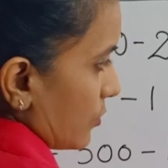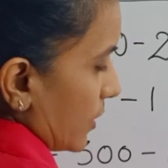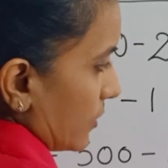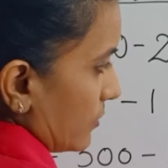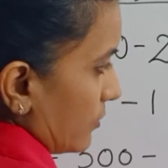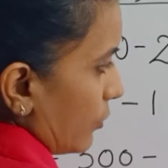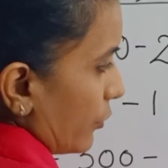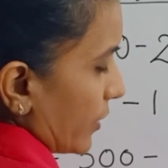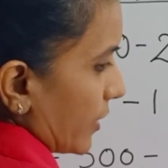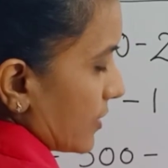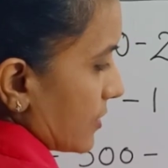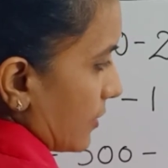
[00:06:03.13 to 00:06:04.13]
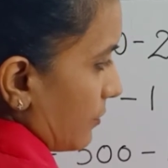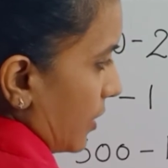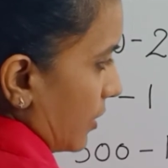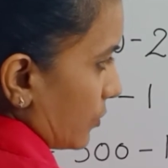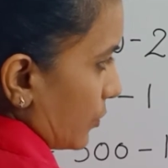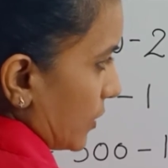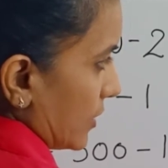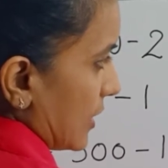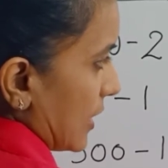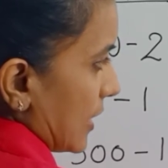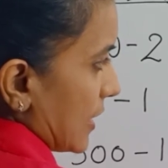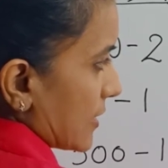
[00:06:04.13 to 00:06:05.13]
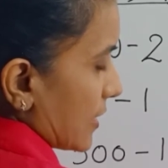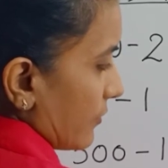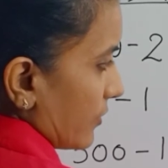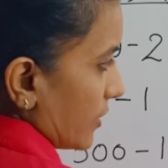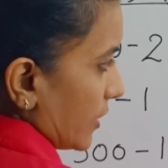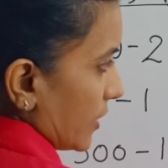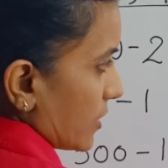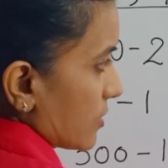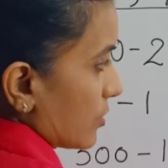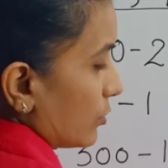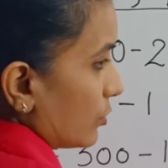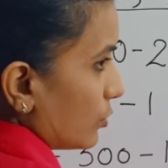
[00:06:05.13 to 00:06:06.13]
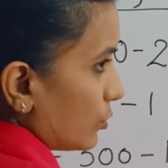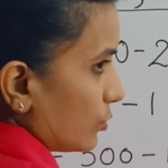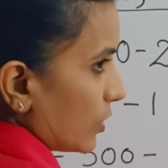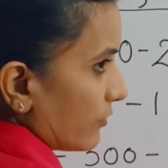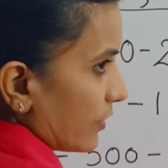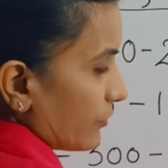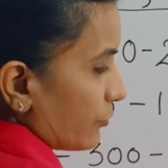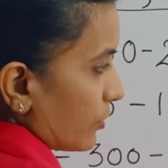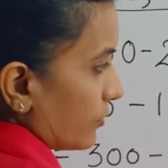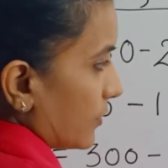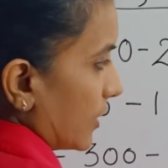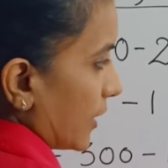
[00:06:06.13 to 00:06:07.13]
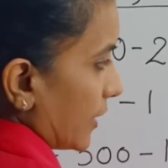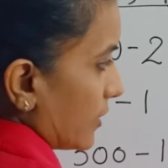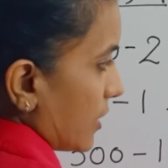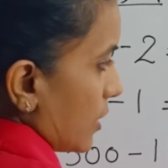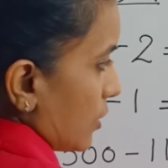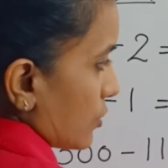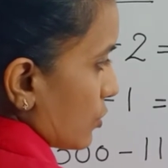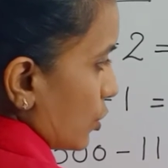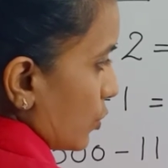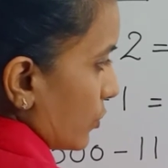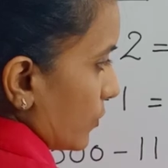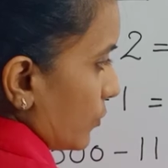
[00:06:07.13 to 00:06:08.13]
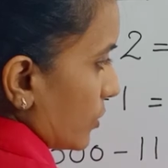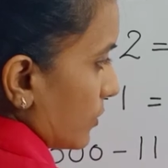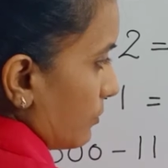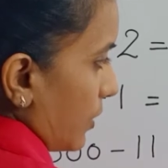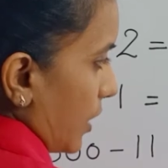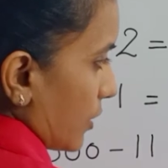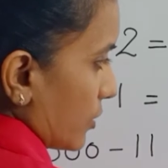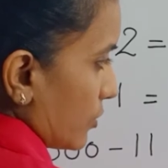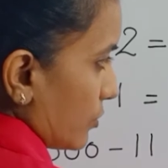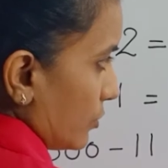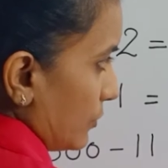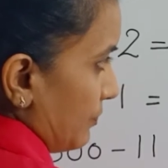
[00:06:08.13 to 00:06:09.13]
1, or you can say bar 1. 7 is 2 away from 9, so you will put bar 2.